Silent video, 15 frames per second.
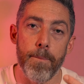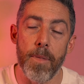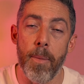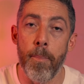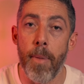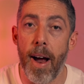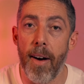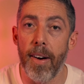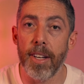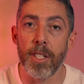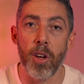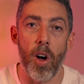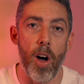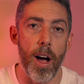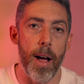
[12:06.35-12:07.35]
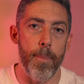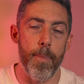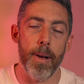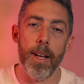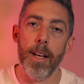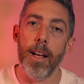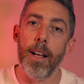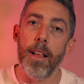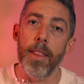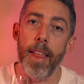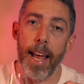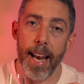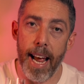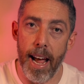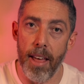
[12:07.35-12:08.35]
maritime,
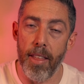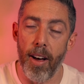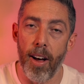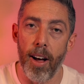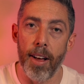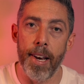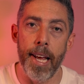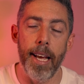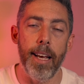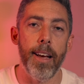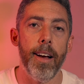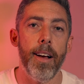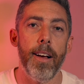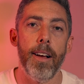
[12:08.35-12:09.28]
that heather honey,